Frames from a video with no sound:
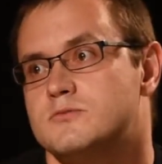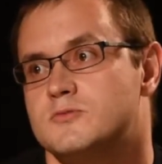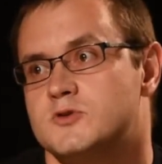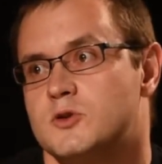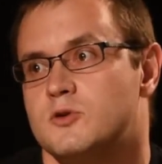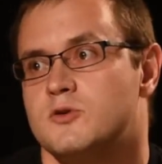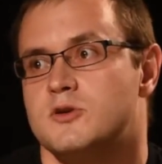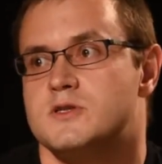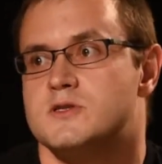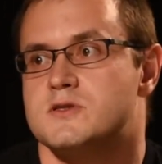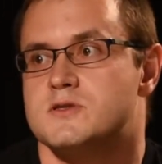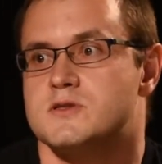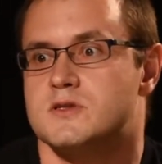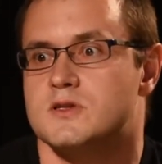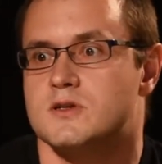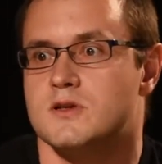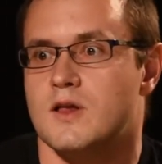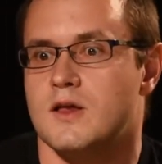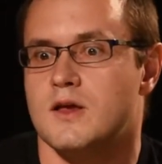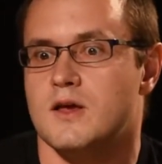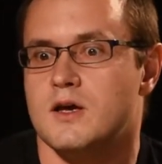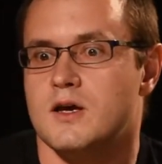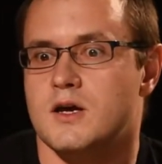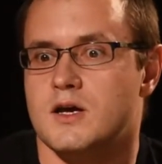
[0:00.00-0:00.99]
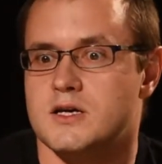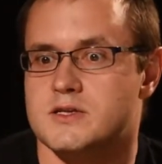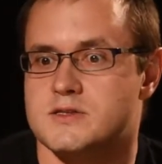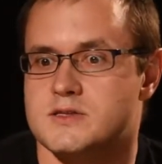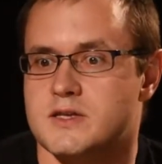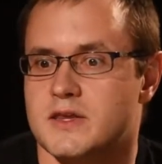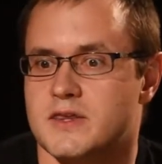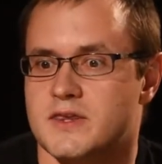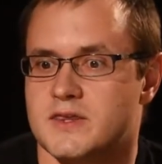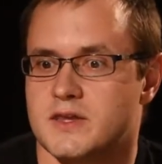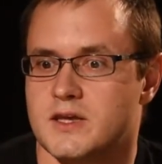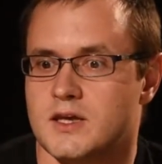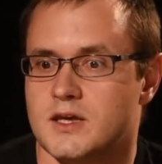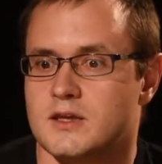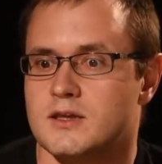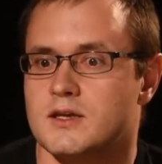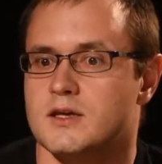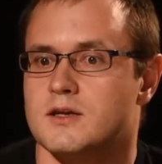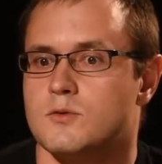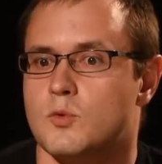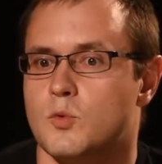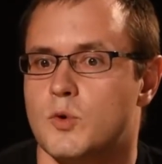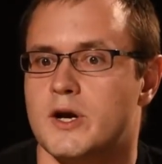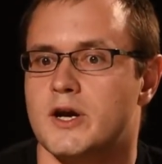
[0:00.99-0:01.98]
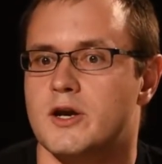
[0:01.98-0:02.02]
So it's the thing
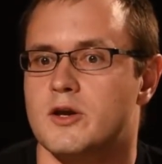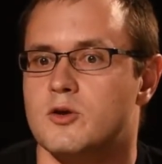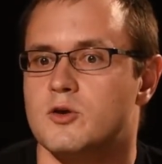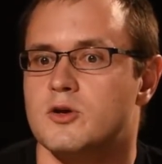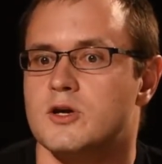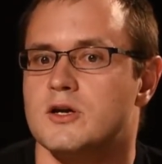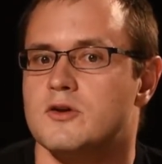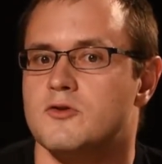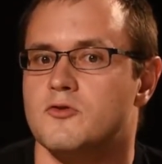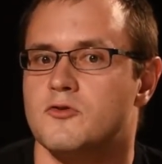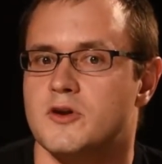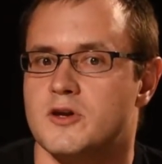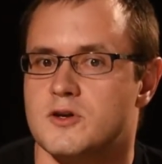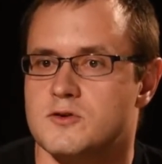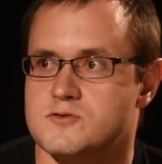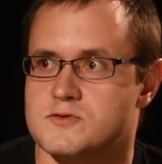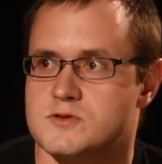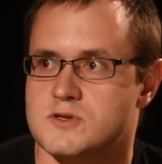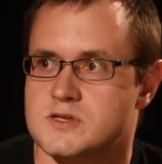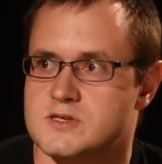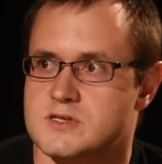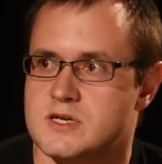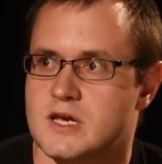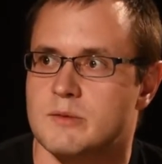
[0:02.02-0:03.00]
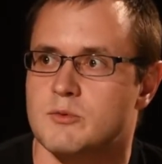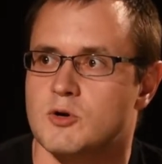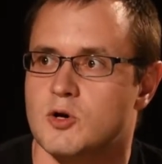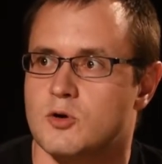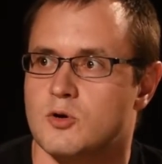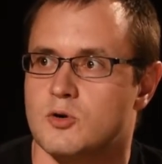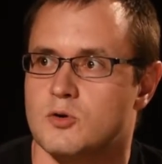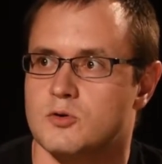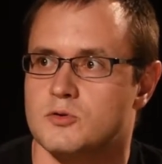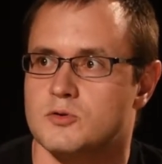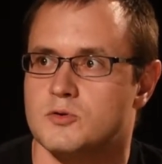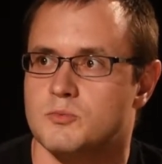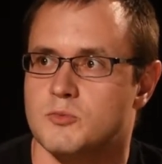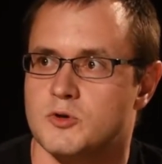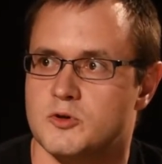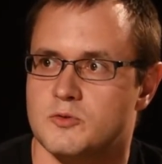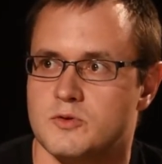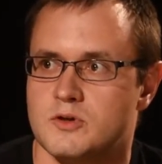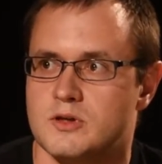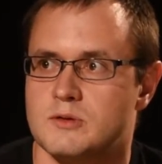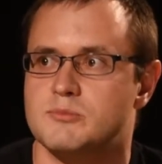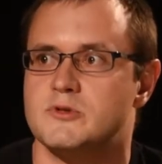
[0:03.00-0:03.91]
where you can reuse the same code between the